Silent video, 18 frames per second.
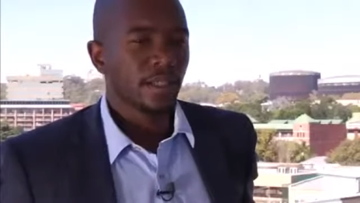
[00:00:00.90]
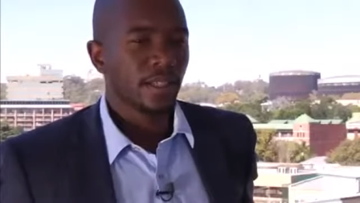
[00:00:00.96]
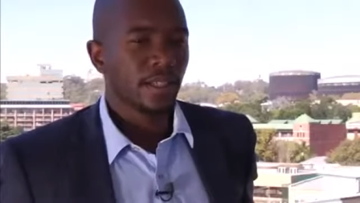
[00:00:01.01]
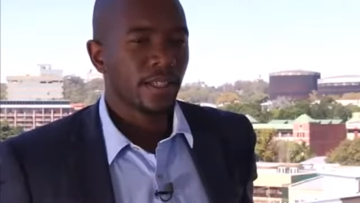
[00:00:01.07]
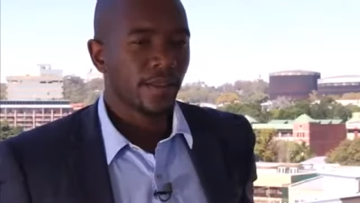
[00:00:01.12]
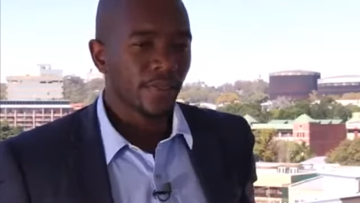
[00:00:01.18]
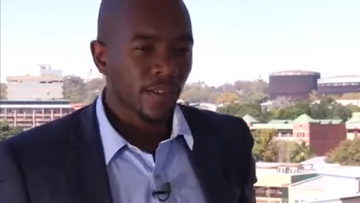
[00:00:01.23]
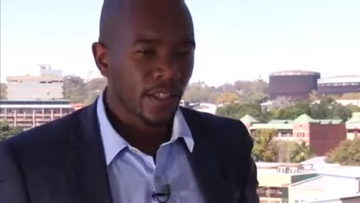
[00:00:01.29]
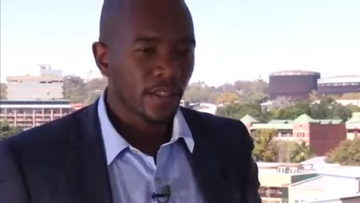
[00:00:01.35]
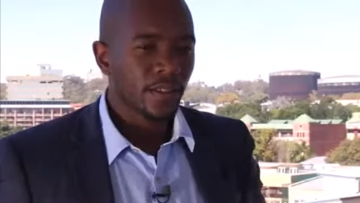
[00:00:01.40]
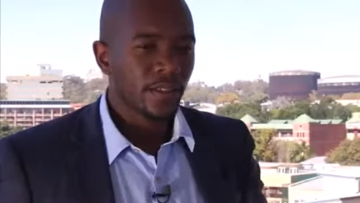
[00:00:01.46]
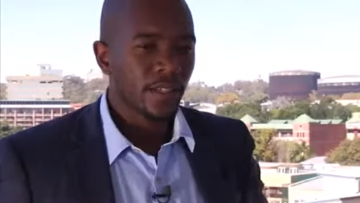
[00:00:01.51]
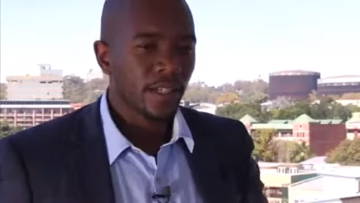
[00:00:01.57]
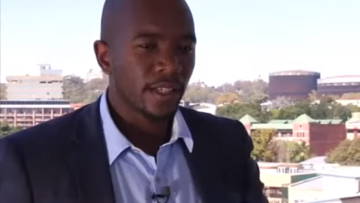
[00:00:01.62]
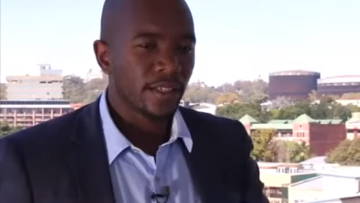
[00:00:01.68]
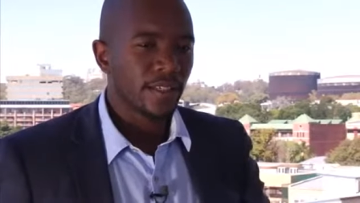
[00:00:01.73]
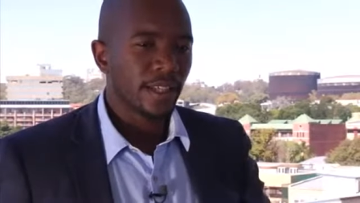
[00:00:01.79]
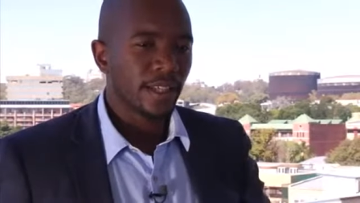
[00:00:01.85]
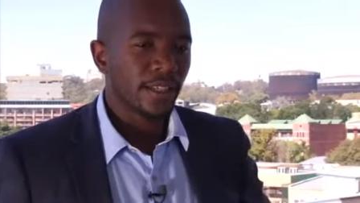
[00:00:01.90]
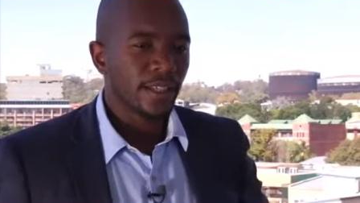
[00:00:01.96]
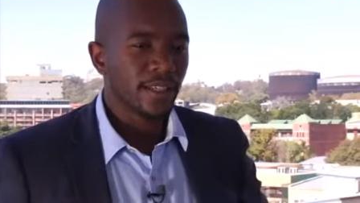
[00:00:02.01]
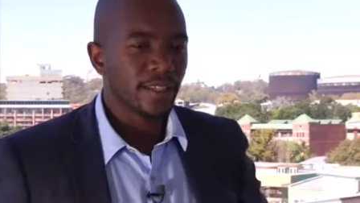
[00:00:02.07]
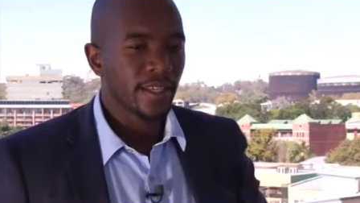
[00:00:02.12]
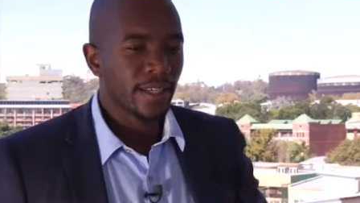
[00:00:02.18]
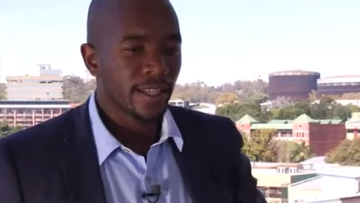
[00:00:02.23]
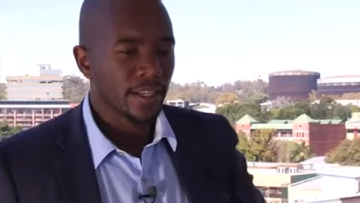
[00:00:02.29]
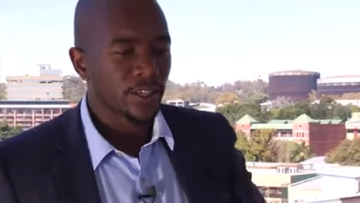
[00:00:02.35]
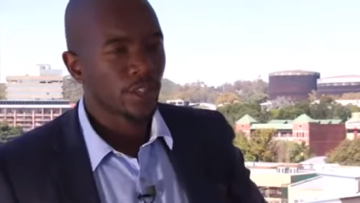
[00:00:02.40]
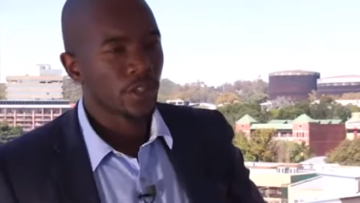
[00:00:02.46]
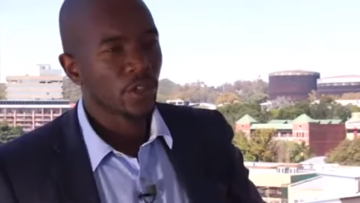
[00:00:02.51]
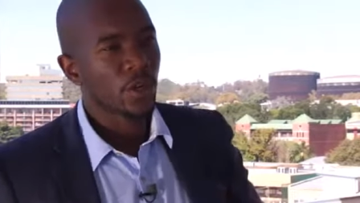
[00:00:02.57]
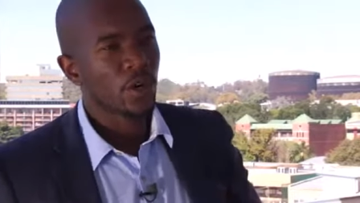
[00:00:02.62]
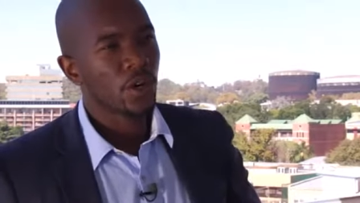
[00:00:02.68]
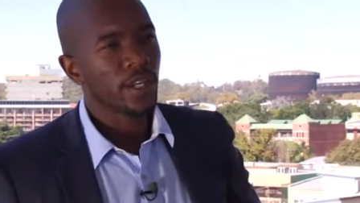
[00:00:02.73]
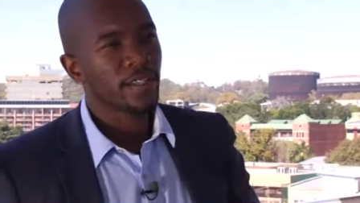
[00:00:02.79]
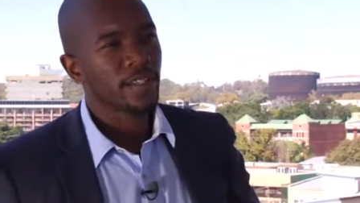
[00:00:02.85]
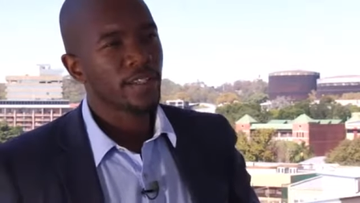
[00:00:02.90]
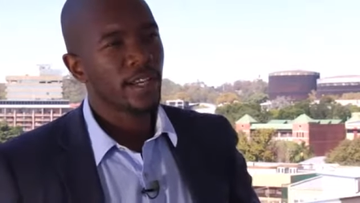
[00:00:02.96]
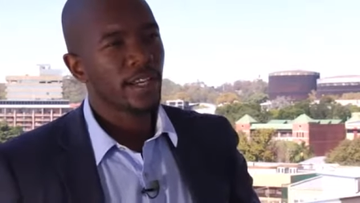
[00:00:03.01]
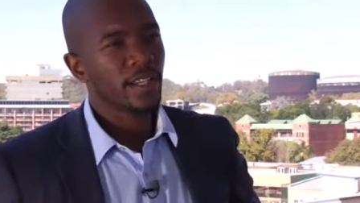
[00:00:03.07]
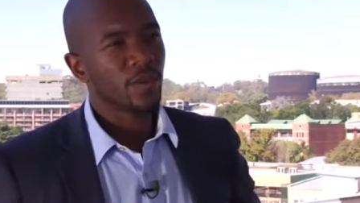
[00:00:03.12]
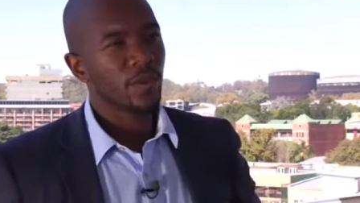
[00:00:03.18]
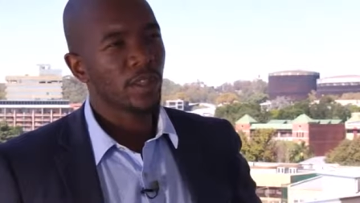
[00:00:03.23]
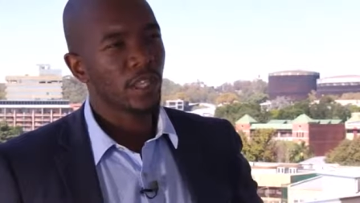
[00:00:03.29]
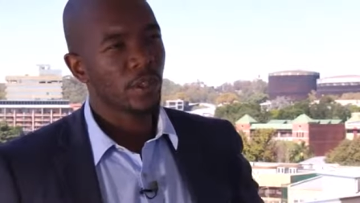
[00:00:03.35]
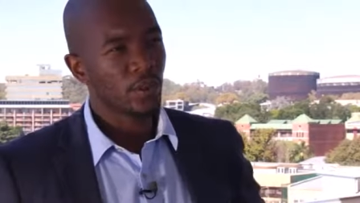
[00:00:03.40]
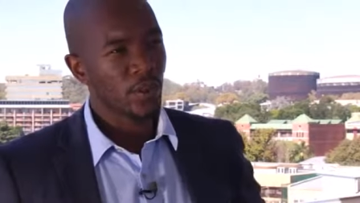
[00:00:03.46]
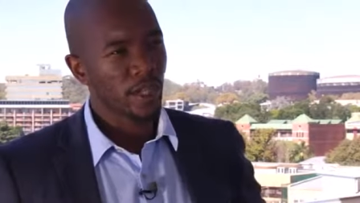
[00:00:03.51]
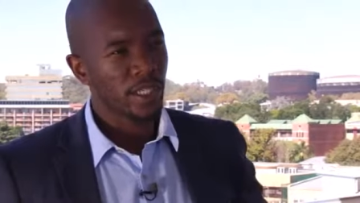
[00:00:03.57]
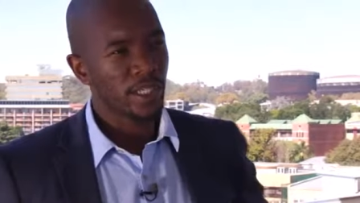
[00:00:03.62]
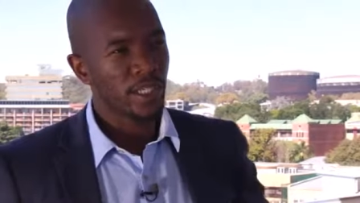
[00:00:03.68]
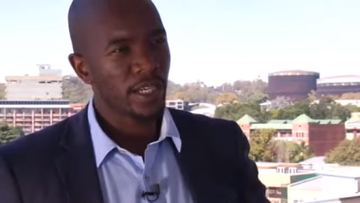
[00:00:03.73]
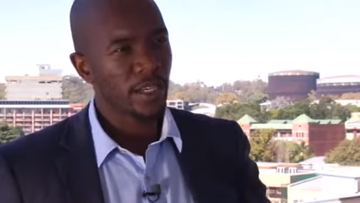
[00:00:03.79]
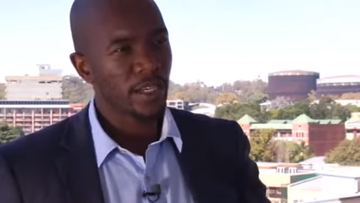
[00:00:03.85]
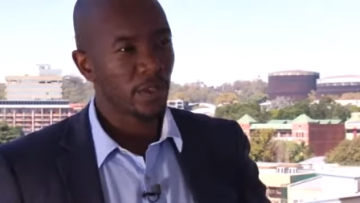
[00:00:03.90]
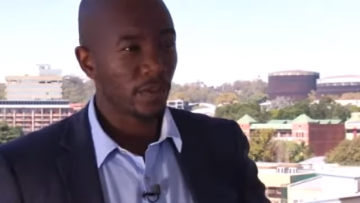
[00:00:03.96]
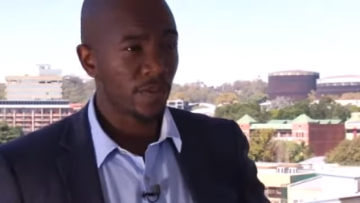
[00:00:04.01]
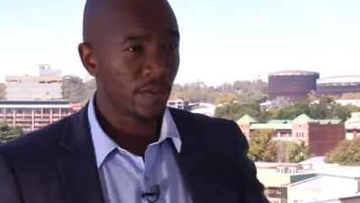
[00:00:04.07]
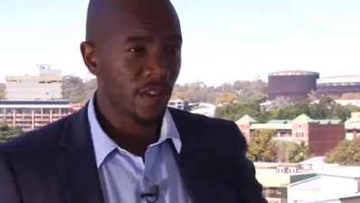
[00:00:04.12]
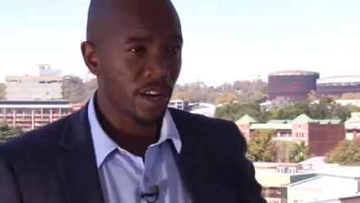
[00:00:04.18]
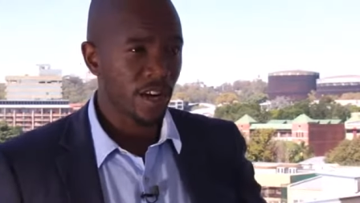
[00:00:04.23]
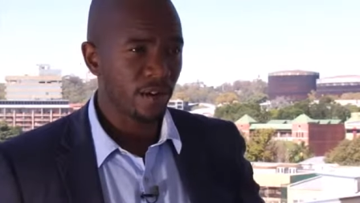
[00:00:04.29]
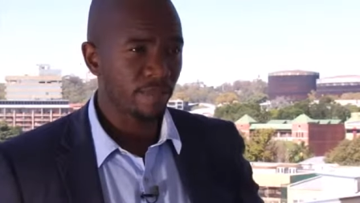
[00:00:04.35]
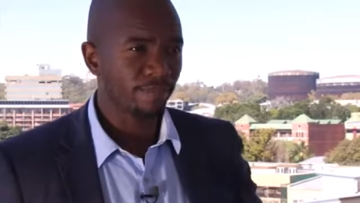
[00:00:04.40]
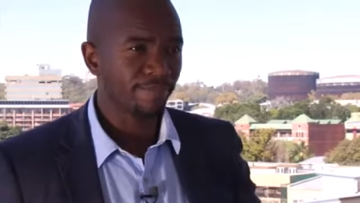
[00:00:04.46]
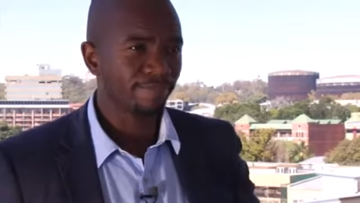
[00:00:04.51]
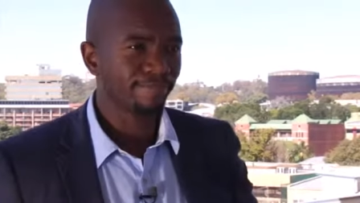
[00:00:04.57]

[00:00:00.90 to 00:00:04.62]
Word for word: The difficulty is that this election coincides with the 20 years of freedom.